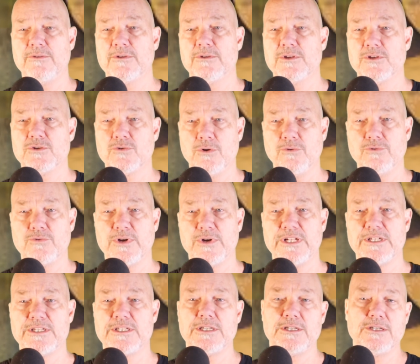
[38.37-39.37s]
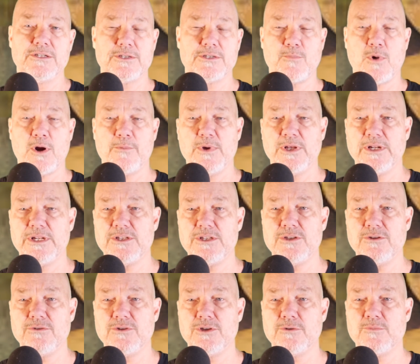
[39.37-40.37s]
Control Trends Smart Buildings
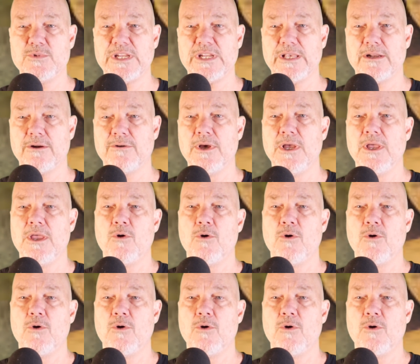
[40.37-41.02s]
YouTube channel,